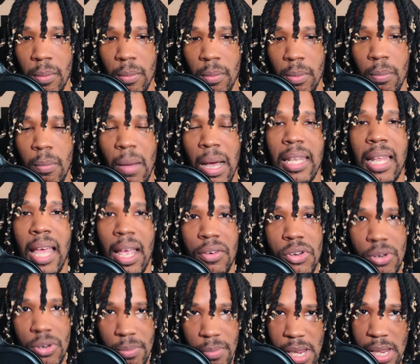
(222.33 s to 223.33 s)
my life
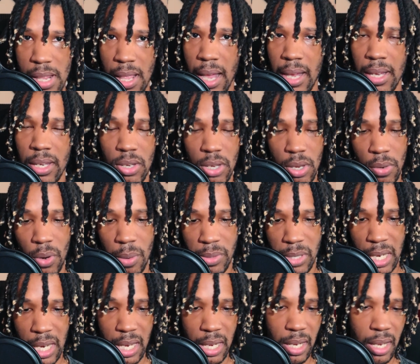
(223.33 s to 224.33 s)
should be like. You get what I'm
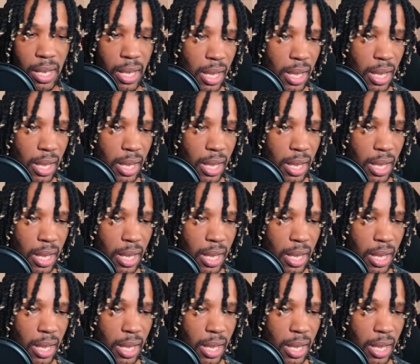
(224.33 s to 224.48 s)
saying?